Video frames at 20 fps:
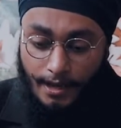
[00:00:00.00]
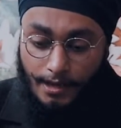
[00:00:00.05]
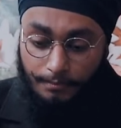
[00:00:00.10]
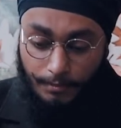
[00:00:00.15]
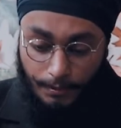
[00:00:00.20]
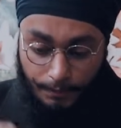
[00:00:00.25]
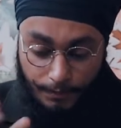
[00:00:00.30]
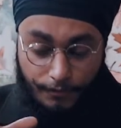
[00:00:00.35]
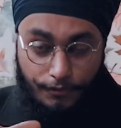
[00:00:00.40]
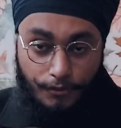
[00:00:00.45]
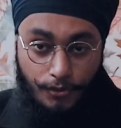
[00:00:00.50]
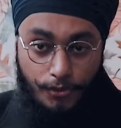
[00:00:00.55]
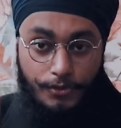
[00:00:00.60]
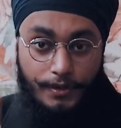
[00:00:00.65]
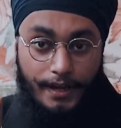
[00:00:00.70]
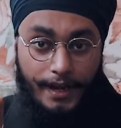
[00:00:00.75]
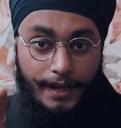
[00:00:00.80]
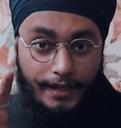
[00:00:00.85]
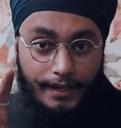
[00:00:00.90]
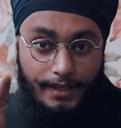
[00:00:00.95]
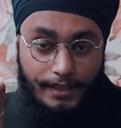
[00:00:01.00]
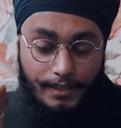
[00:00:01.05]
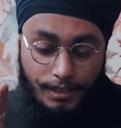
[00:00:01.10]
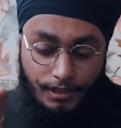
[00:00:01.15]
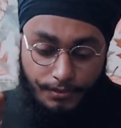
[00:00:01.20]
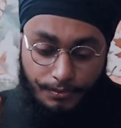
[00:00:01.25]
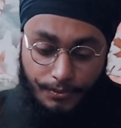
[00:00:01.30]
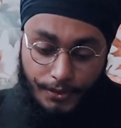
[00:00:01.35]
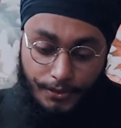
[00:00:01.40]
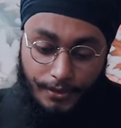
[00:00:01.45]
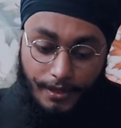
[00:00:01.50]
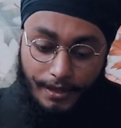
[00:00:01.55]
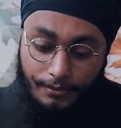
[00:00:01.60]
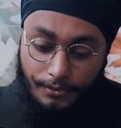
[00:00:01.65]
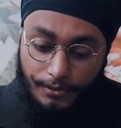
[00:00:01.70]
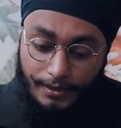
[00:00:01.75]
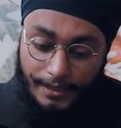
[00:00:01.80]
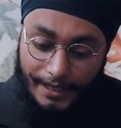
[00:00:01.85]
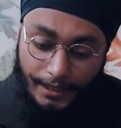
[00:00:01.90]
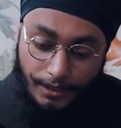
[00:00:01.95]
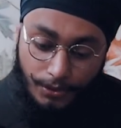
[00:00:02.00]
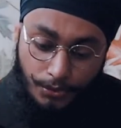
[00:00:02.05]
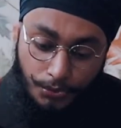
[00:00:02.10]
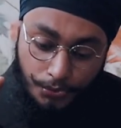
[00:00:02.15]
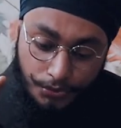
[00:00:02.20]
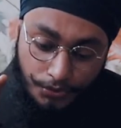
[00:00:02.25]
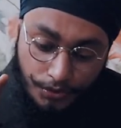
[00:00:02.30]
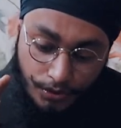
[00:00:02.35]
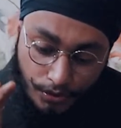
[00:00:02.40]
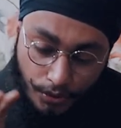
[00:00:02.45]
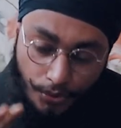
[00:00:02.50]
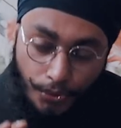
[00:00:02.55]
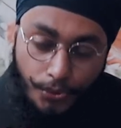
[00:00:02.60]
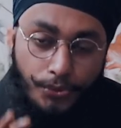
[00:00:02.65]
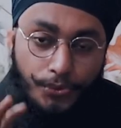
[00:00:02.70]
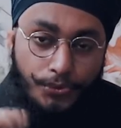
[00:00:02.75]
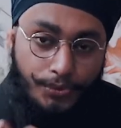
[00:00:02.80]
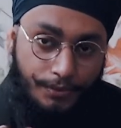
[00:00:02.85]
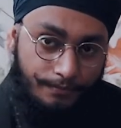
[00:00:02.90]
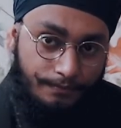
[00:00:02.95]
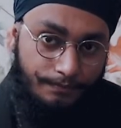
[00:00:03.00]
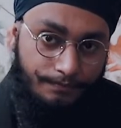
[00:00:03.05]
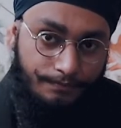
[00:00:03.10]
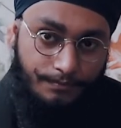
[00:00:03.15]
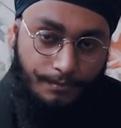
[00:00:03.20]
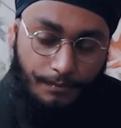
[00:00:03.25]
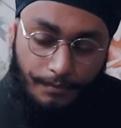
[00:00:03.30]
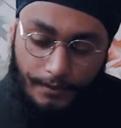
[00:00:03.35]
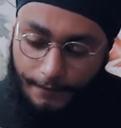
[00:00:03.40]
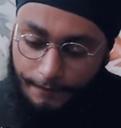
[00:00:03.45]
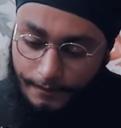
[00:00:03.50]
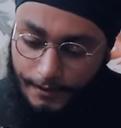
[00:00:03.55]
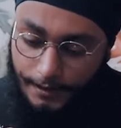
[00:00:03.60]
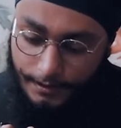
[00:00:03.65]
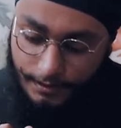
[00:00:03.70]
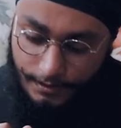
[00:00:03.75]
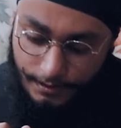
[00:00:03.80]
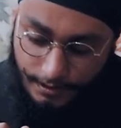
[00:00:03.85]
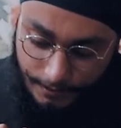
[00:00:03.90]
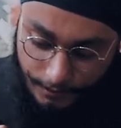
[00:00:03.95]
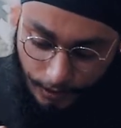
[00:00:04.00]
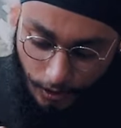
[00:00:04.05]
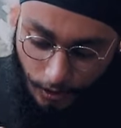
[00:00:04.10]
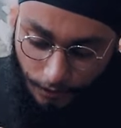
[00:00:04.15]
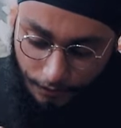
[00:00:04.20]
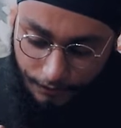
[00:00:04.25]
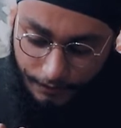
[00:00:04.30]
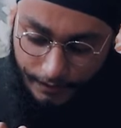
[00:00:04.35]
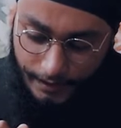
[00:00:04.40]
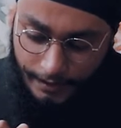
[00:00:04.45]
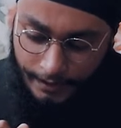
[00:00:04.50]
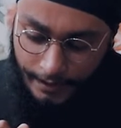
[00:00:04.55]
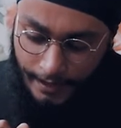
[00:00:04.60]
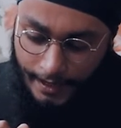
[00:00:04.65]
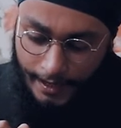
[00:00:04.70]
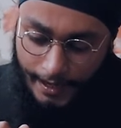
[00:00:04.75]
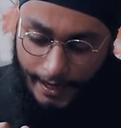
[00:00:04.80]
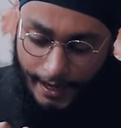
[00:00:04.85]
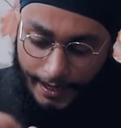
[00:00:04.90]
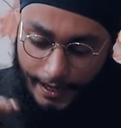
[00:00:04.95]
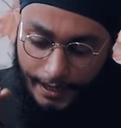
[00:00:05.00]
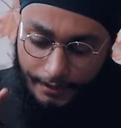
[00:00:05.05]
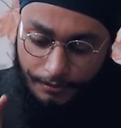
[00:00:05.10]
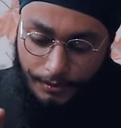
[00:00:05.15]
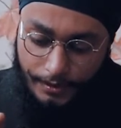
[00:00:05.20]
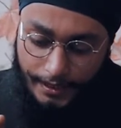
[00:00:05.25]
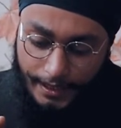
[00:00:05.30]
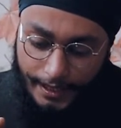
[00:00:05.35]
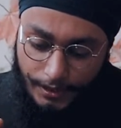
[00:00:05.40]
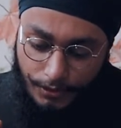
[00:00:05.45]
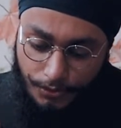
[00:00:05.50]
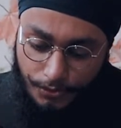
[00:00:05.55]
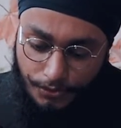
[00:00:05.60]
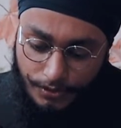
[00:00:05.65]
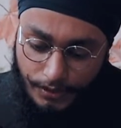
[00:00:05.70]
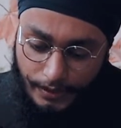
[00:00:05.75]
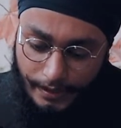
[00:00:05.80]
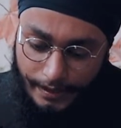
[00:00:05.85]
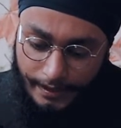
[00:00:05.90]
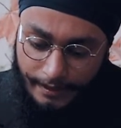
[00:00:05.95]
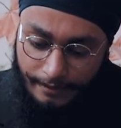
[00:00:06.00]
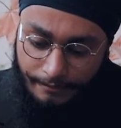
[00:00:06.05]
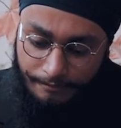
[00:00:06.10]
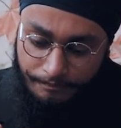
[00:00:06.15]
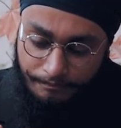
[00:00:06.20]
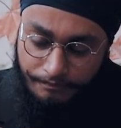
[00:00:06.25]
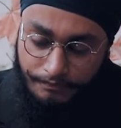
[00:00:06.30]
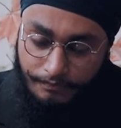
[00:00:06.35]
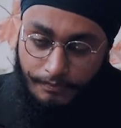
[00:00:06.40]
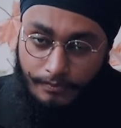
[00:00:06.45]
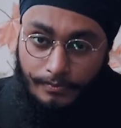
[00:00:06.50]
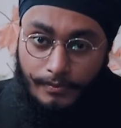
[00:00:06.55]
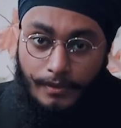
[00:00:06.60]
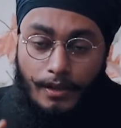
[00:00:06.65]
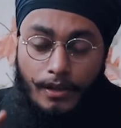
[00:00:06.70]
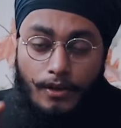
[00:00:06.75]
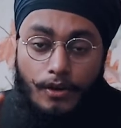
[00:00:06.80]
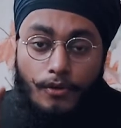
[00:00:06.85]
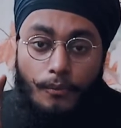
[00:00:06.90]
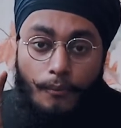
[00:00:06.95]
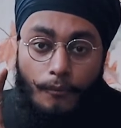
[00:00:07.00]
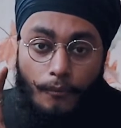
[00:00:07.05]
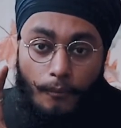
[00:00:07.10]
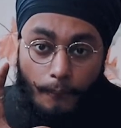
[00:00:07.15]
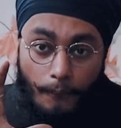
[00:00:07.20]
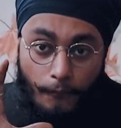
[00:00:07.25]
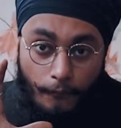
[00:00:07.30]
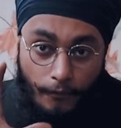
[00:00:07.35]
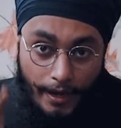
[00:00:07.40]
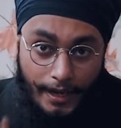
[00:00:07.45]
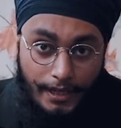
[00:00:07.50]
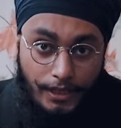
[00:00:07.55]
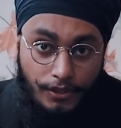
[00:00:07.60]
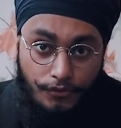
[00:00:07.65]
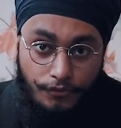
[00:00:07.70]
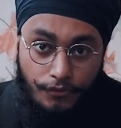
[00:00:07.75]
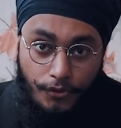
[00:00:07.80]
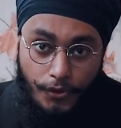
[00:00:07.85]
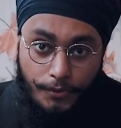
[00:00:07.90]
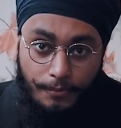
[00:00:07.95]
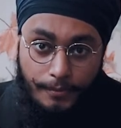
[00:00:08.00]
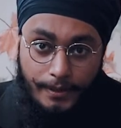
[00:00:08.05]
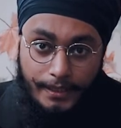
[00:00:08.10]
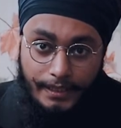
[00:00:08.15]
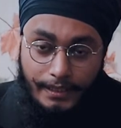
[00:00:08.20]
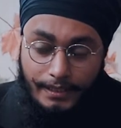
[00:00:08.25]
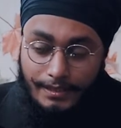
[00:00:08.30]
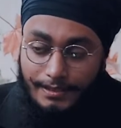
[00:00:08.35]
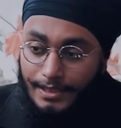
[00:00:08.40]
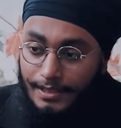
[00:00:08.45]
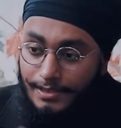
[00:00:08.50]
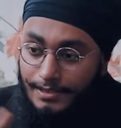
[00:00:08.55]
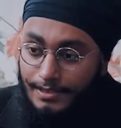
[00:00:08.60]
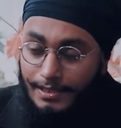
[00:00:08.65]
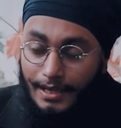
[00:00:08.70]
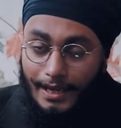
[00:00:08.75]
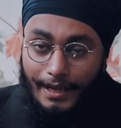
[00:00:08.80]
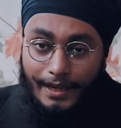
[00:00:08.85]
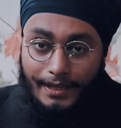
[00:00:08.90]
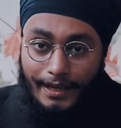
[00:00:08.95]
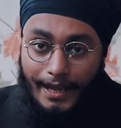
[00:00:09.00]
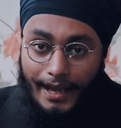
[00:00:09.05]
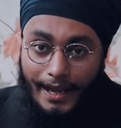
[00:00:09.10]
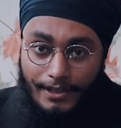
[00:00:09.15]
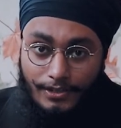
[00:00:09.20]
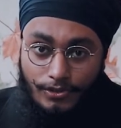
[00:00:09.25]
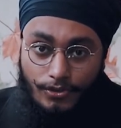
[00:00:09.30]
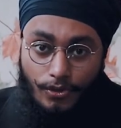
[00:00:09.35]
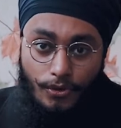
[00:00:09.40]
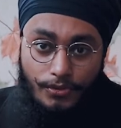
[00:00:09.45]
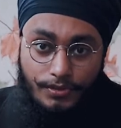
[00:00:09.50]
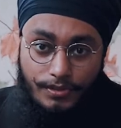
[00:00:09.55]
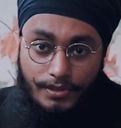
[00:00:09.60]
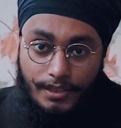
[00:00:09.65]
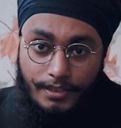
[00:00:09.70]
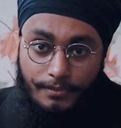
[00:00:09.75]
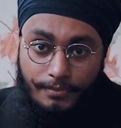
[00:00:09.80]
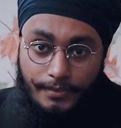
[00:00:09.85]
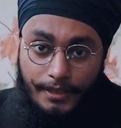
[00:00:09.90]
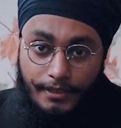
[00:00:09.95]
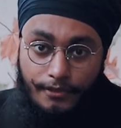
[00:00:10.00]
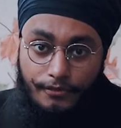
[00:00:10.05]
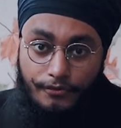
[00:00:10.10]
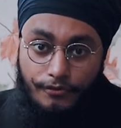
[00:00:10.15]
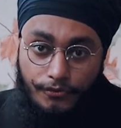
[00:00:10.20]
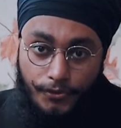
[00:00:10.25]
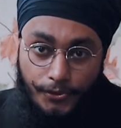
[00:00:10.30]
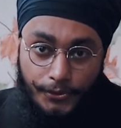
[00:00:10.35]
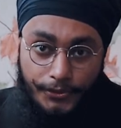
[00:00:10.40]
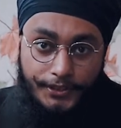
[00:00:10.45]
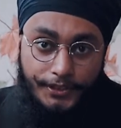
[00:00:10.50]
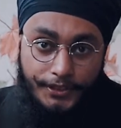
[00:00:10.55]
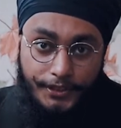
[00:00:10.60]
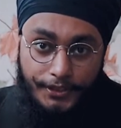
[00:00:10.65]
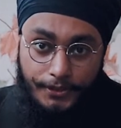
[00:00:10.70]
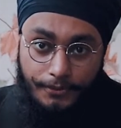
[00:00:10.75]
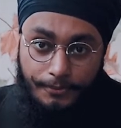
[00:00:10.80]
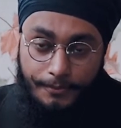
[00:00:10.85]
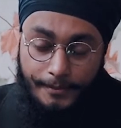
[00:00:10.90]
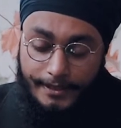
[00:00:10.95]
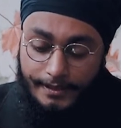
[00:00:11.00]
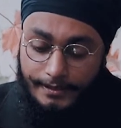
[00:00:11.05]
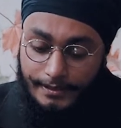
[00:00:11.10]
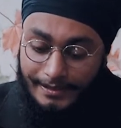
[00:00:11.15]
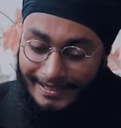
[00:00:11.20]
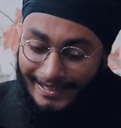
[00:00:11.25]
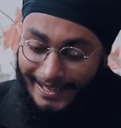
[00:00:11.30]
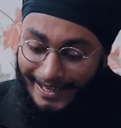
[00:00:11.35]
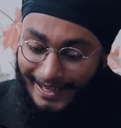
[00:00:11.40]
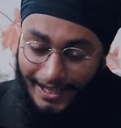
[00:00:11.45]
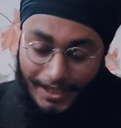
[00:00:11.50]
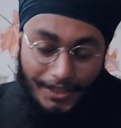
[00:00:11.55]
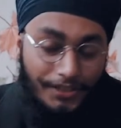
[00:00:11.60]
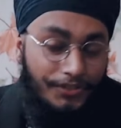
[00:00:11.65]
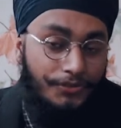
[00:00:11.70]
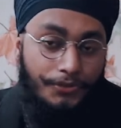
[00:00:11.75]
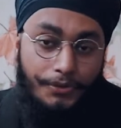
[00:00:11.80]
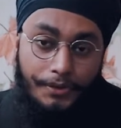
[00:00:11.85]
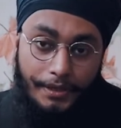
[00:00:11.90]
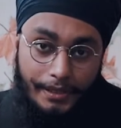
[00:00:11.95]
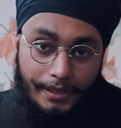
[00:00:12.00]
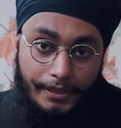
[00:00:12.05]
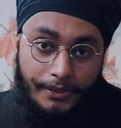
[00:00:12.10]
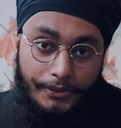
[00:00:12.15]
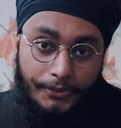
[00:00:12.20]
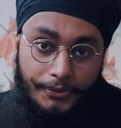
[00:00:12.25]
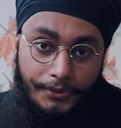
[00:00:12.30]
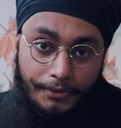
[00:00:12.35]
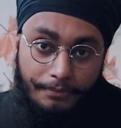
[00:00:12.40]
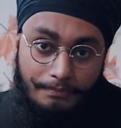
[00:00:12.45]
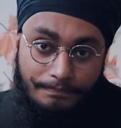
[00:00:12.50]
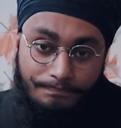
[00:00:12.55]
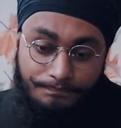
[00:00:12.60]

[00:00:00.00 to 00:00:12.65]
But before ending this video, I would like to score this coffee, and I would like to say value for money, since it has costed me 430 rupees. It's really good.